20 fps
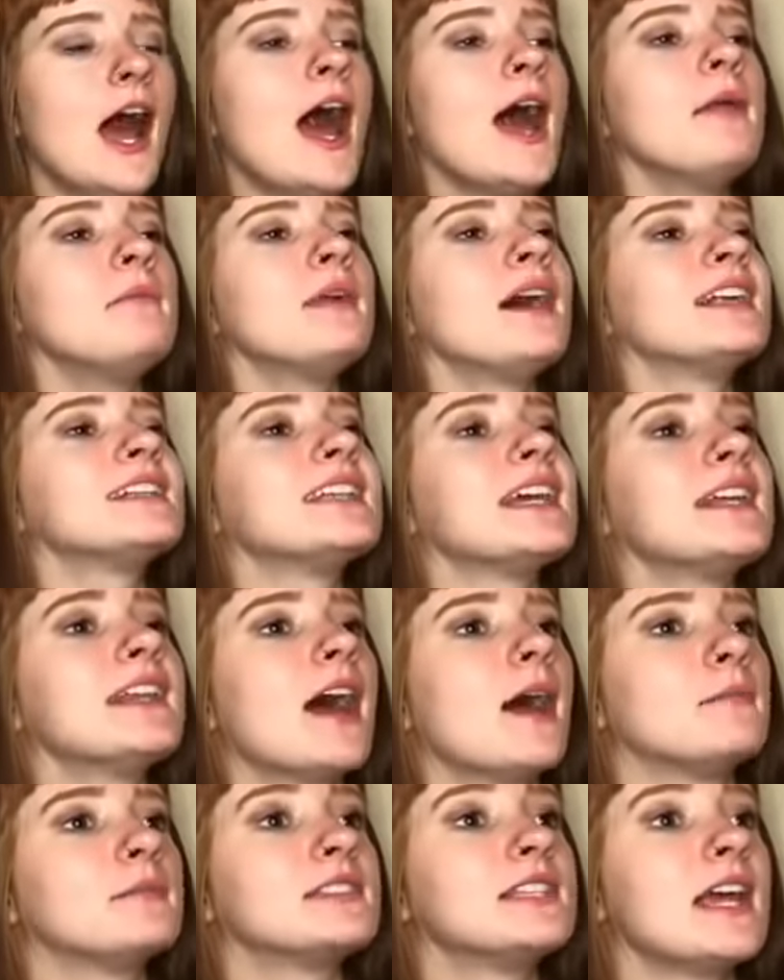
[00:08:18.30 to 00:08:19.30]
I'm not saying
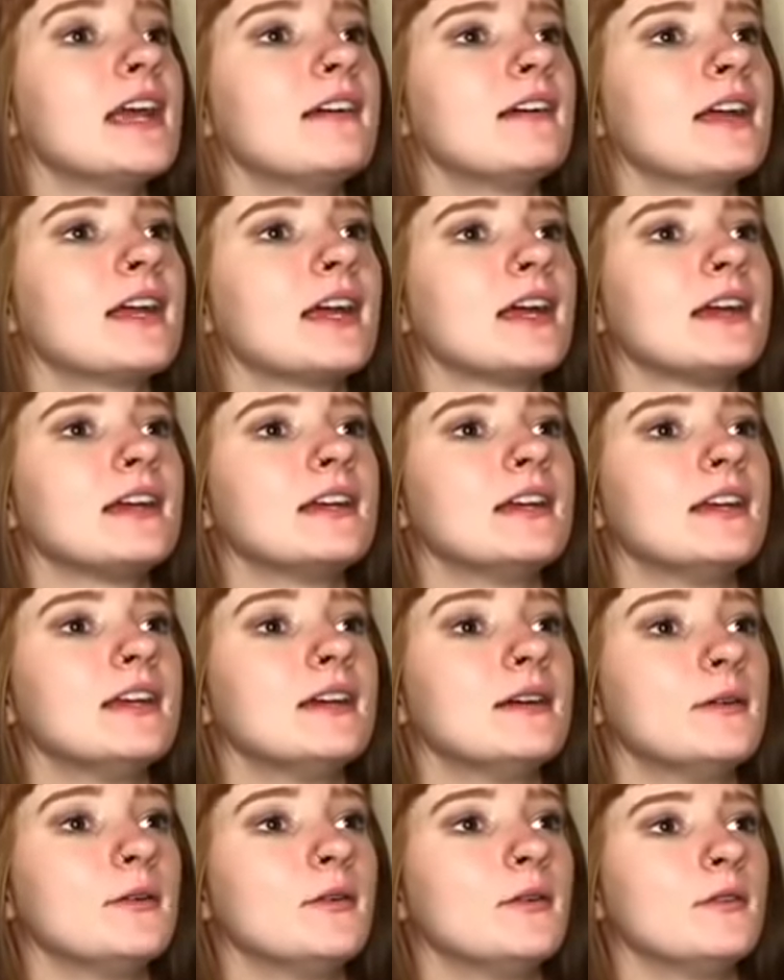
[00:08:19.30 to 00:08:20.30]
that.
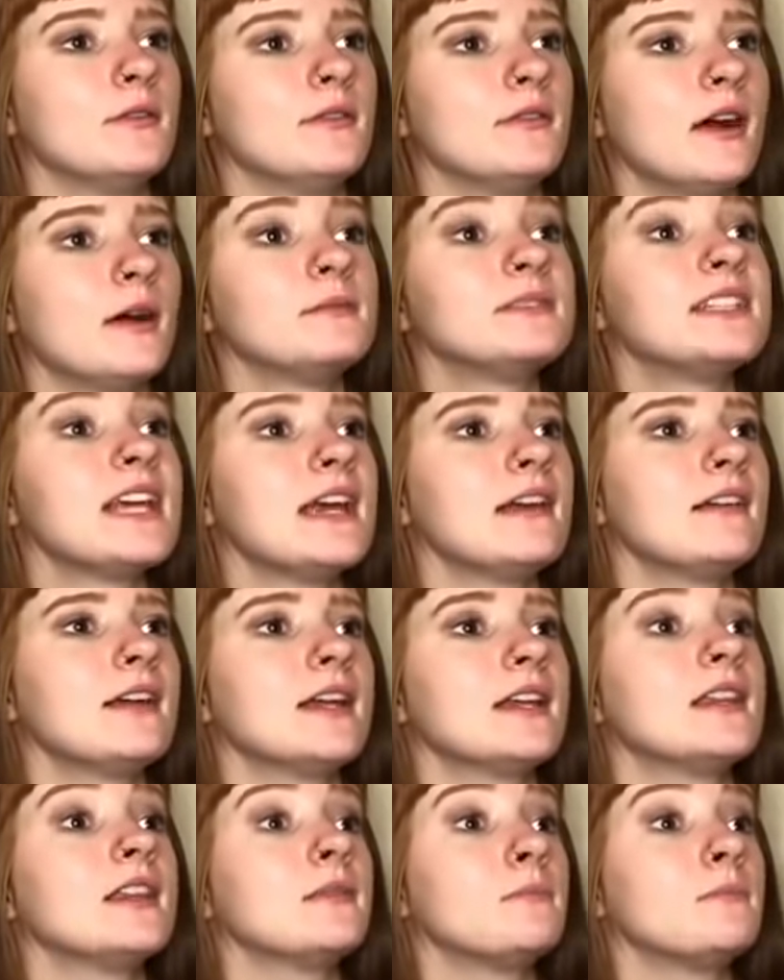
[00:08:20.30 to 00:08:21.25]
I'm saying, like,